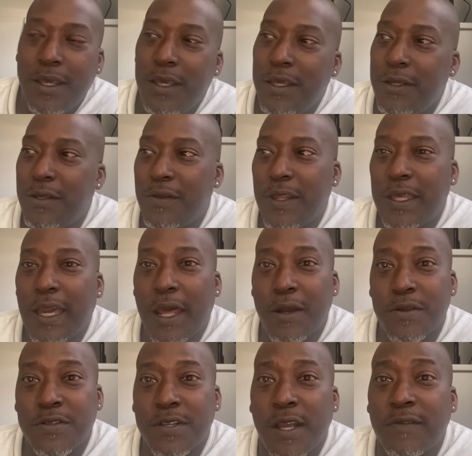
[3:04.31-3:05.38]
They got her
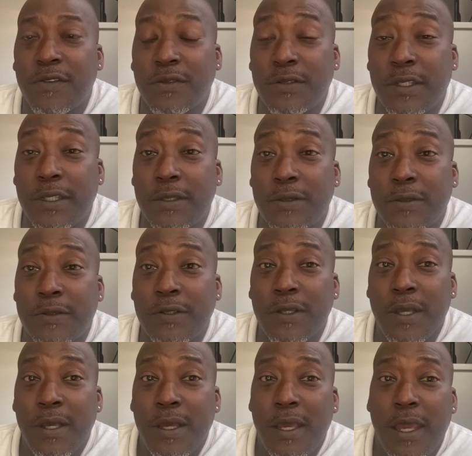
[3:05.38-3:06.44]
several deals,
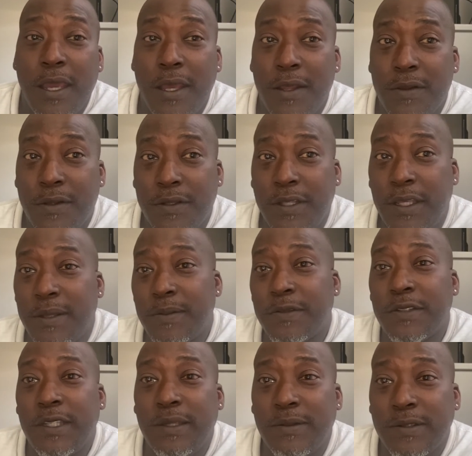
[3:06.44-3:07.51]
and the
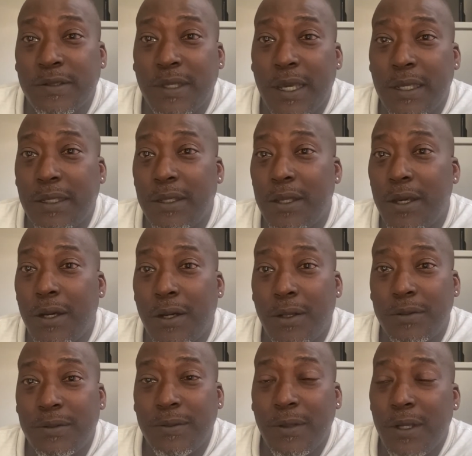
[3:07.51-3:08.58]
DMC was like, no,
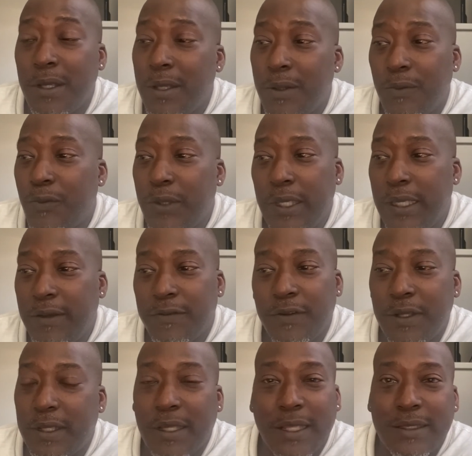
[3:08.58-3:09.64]
we ain't
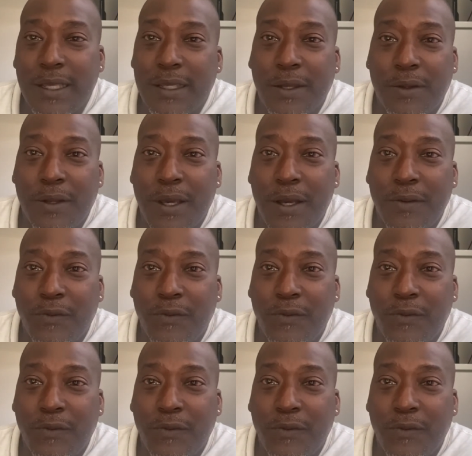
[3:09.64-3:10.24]
finna let that go down.